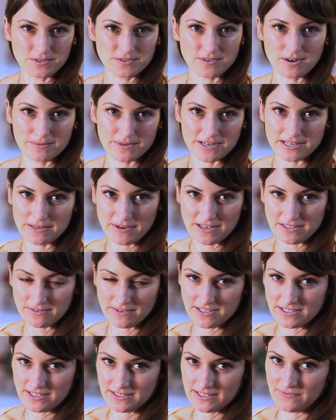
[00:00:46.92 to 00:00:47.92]
strawberry anyway,
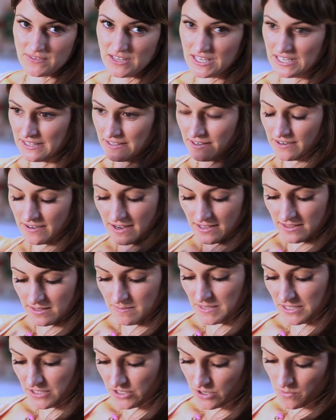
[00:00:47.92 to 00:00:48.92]
so I just leave that in there. Cut
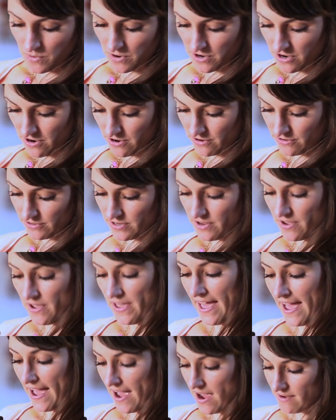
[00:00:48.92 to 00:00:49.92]
them into quarters,
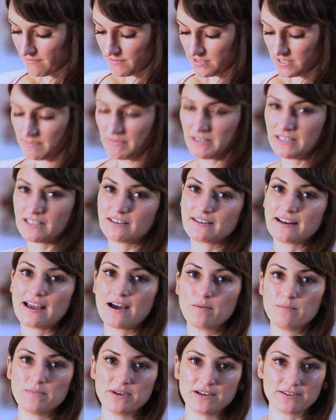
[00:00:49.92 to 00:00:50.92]
halves, depending on
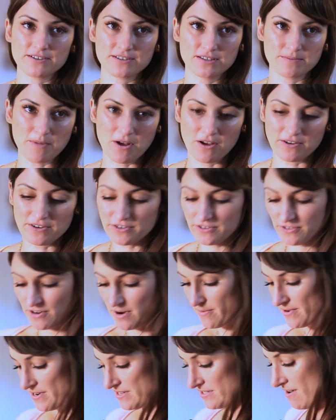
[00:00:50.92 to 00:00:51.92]
how big or small your
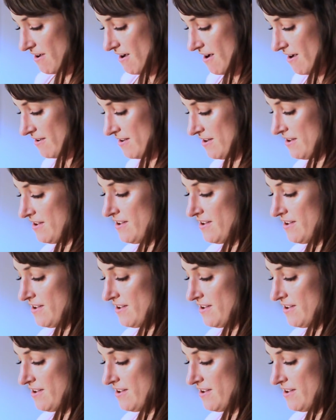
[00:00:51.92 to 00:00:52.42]
strawberries are.